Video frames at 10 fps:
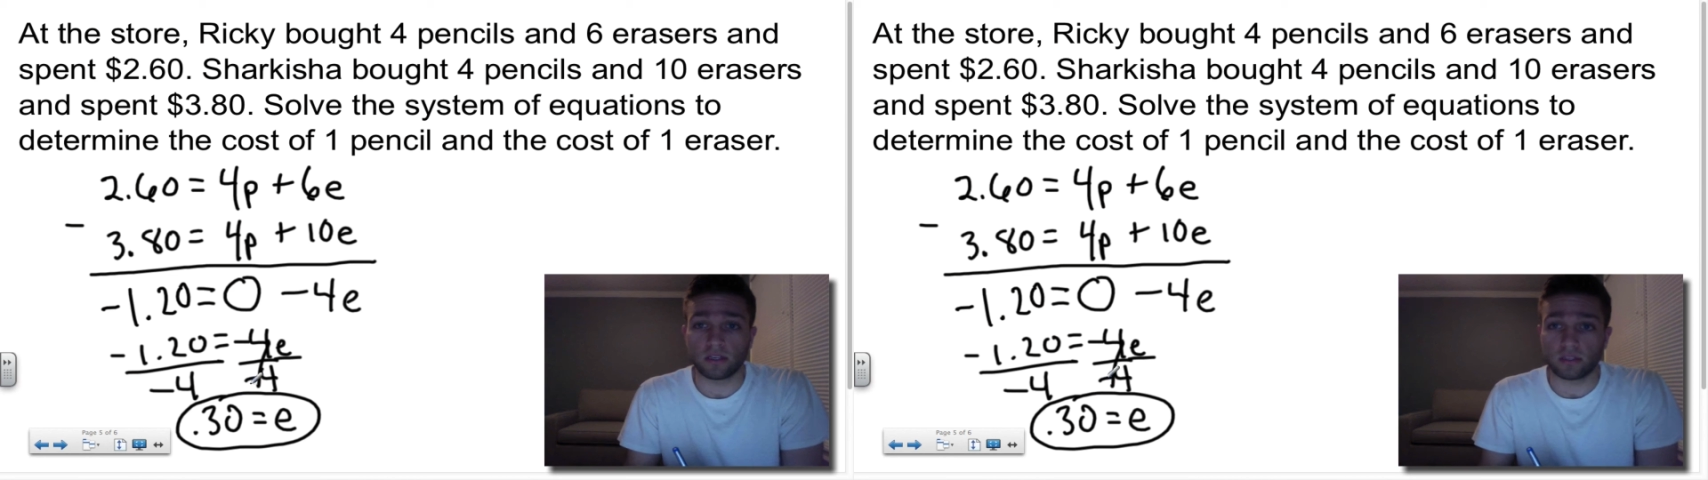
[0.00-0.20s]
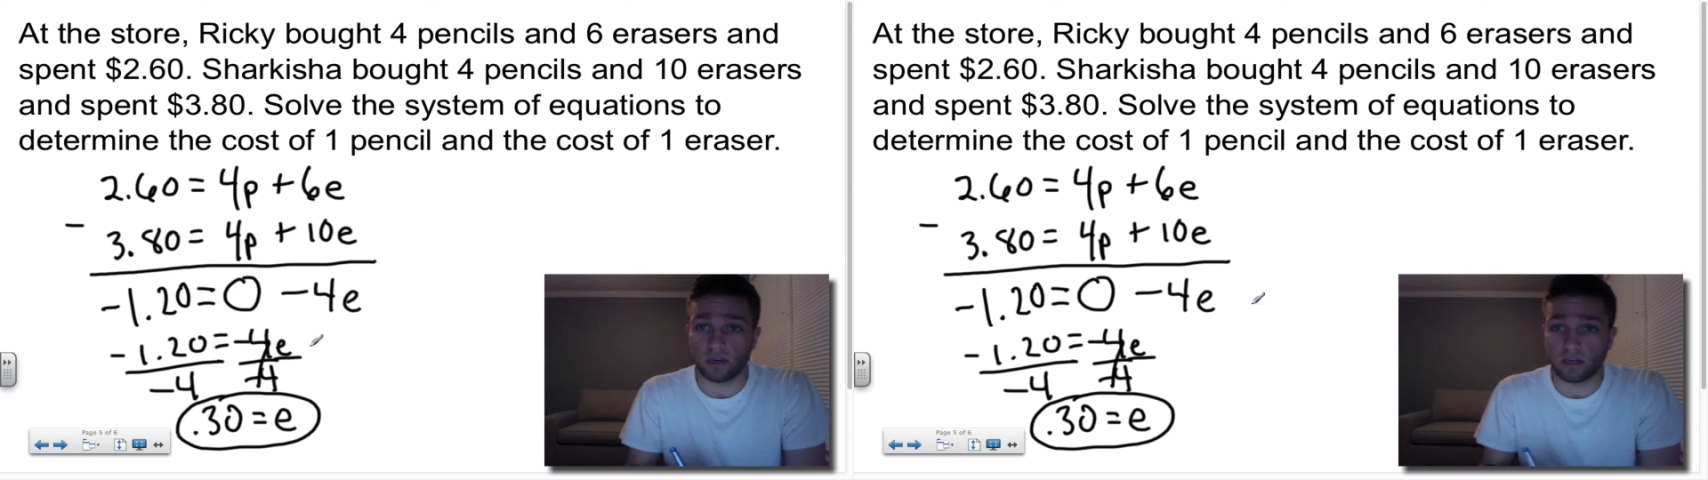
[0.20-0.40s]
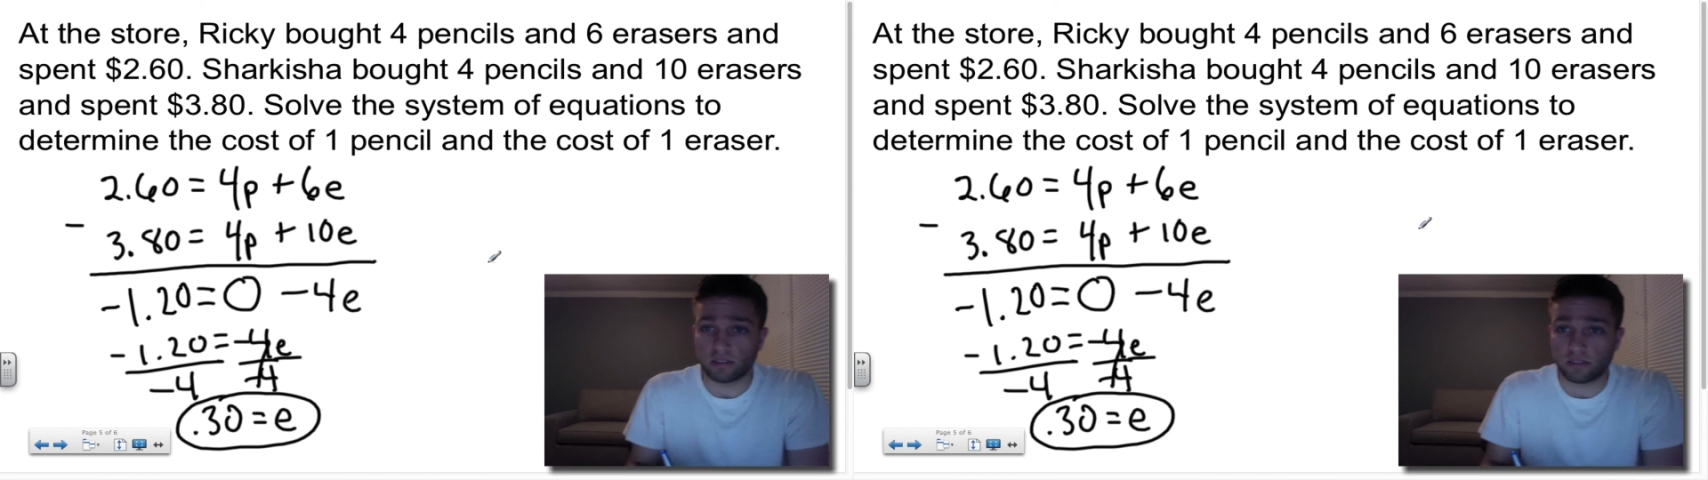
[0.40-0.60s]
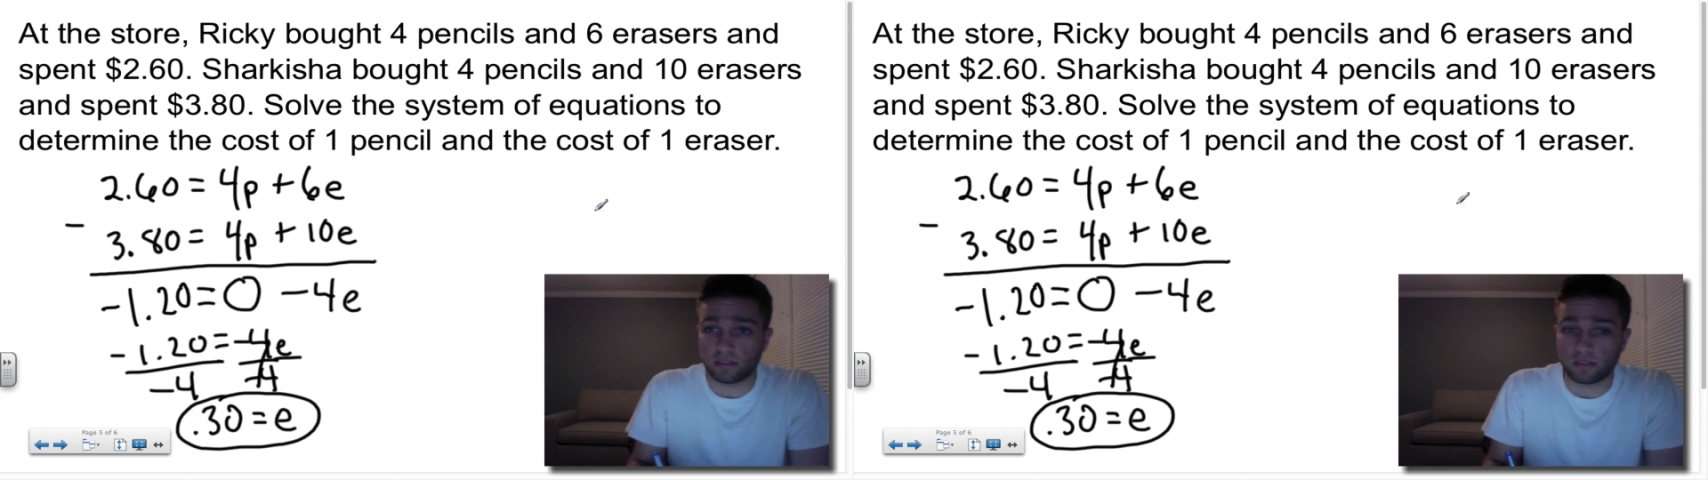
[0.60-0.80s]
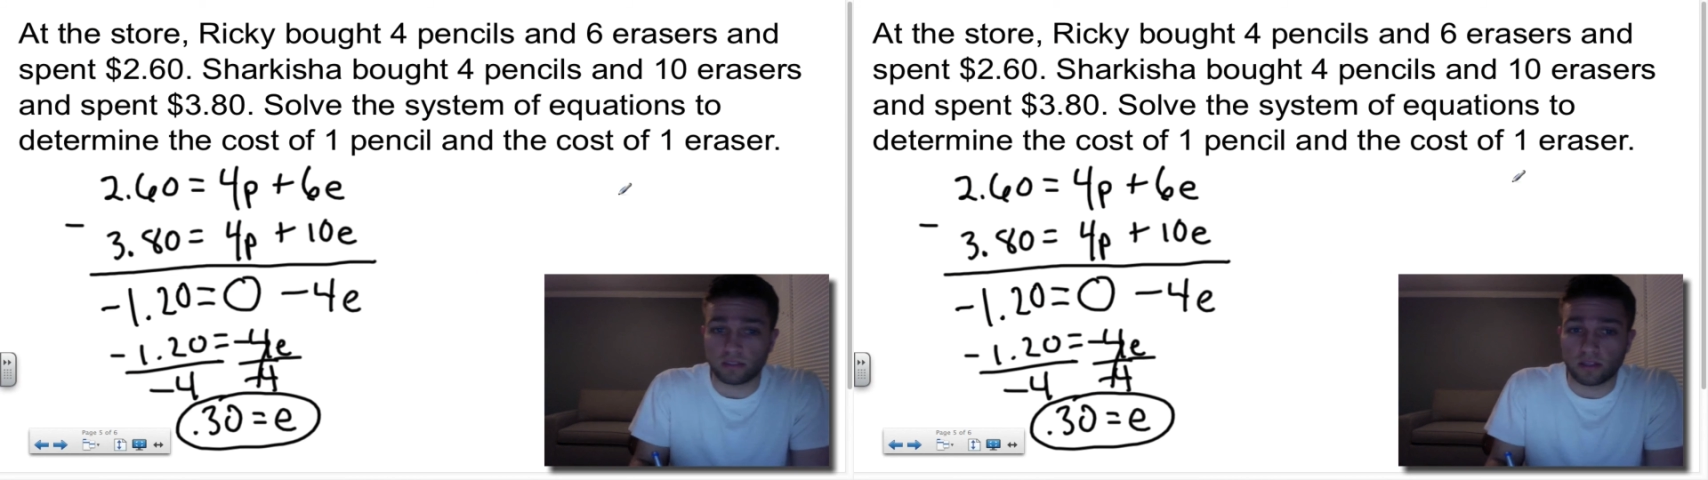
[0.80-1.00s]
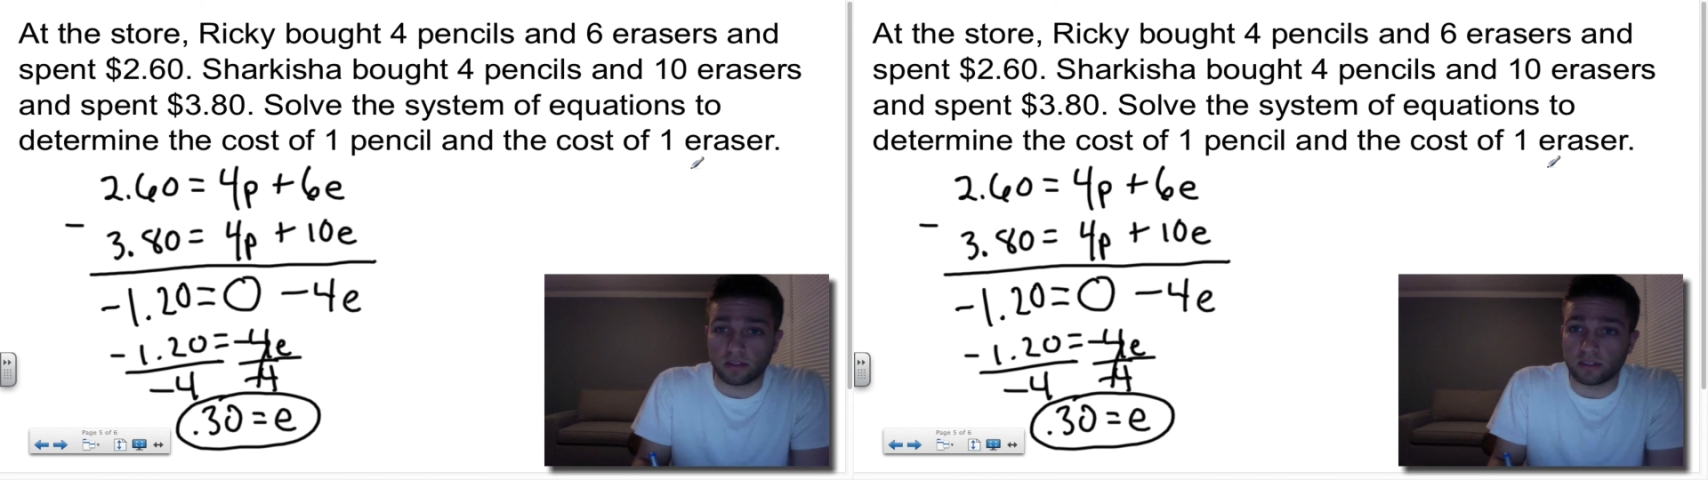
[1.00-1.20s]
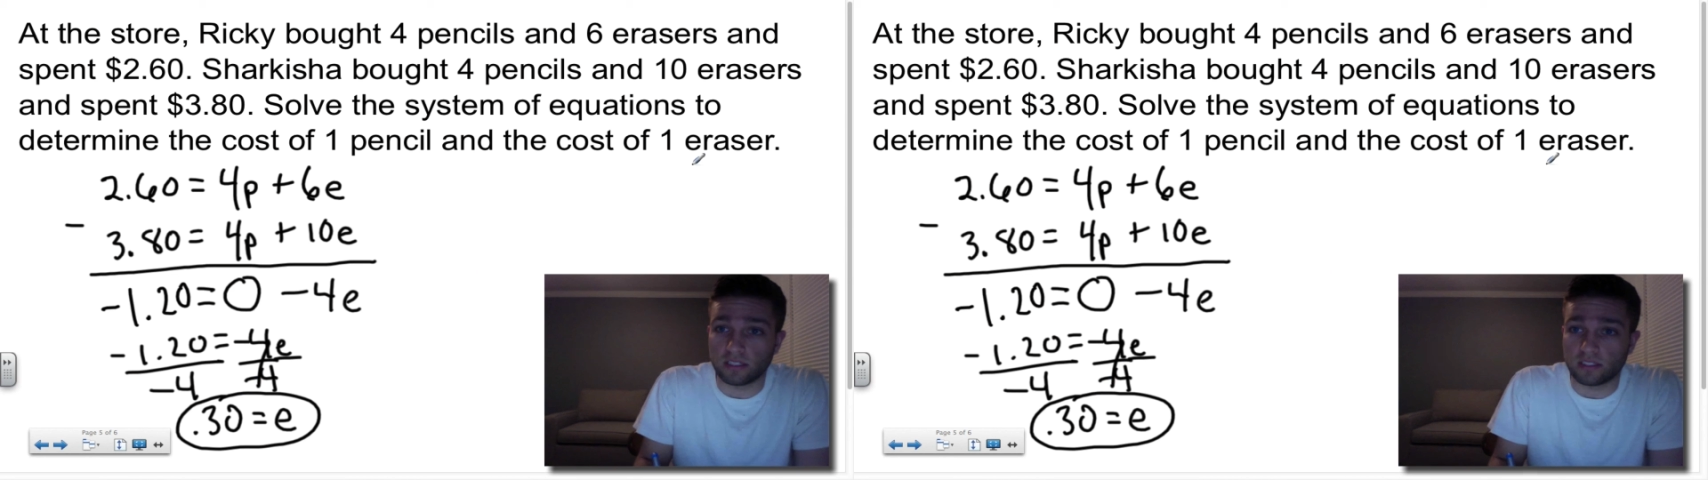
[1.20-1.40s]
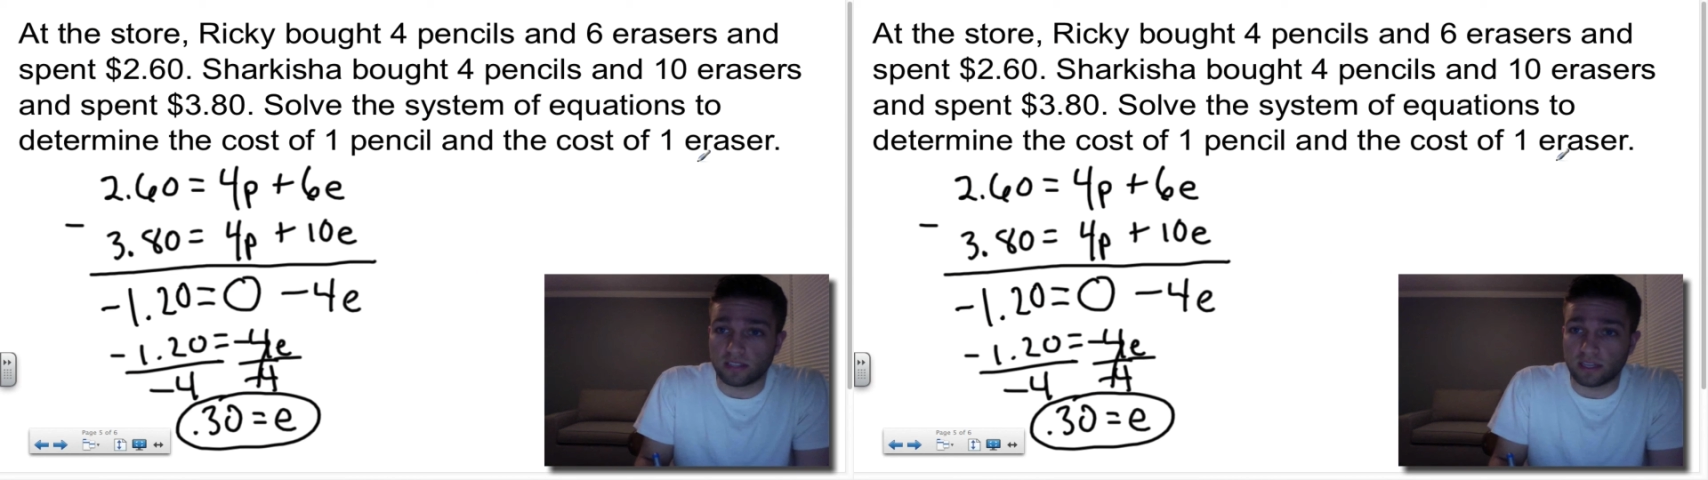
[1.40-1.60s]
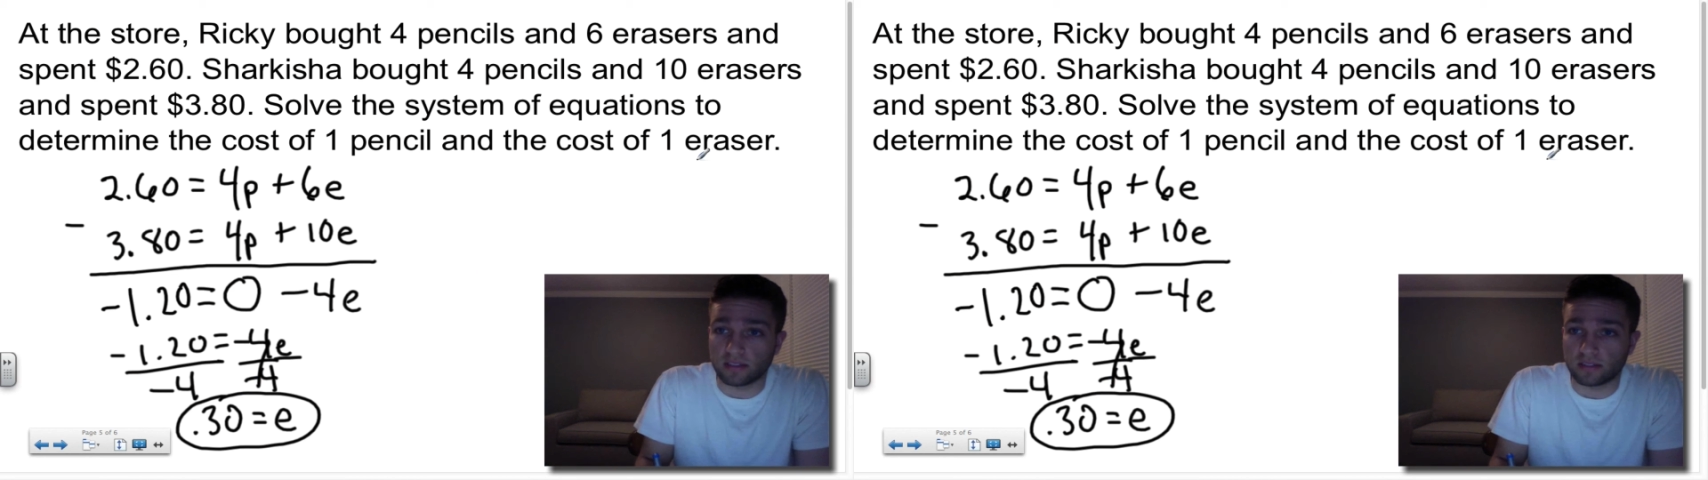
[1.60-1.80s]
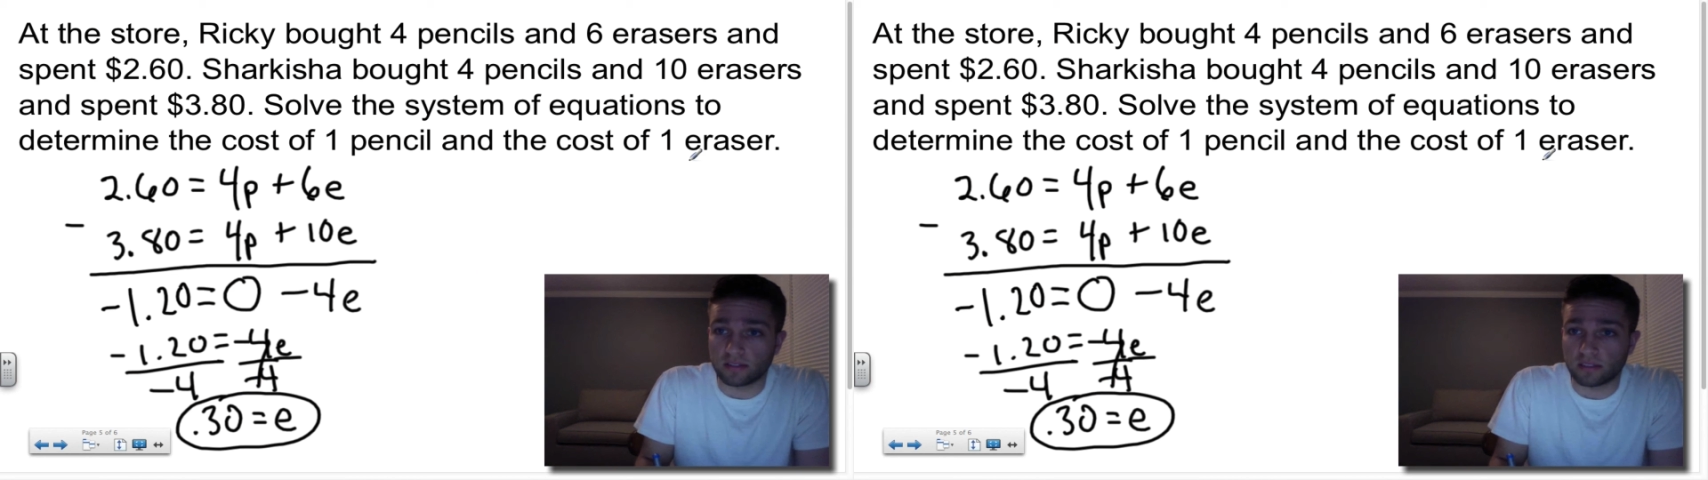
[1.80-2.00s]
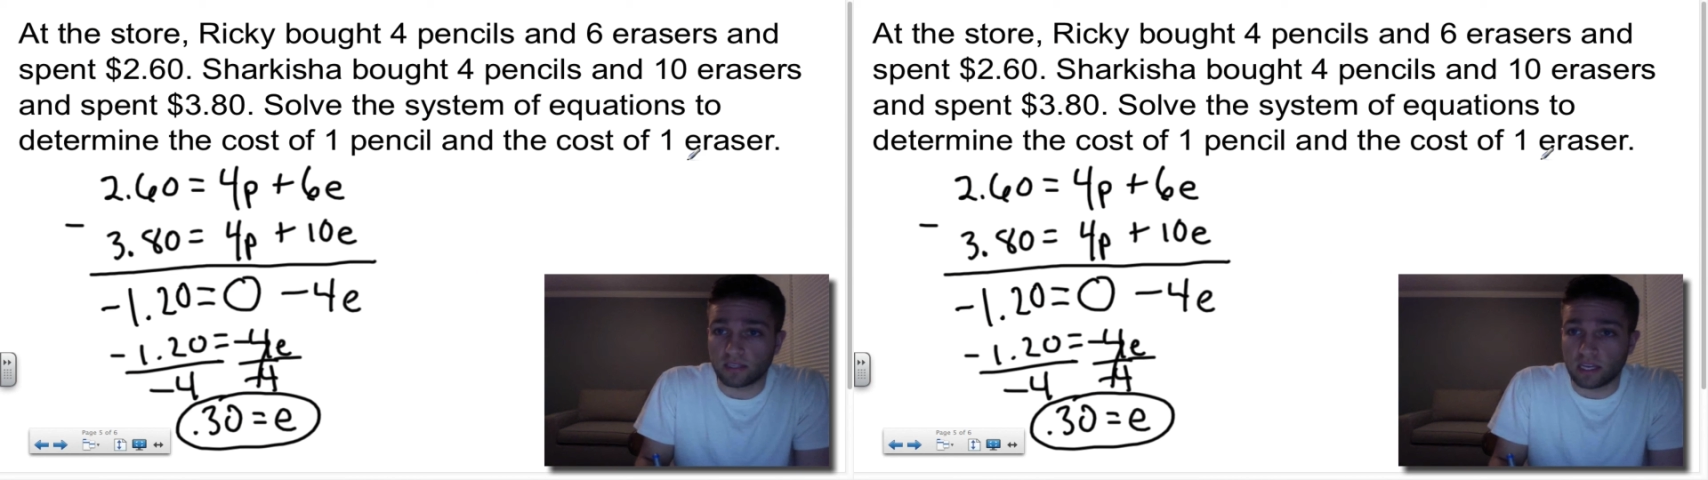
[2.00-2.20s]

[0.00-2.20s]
costs 30 cents.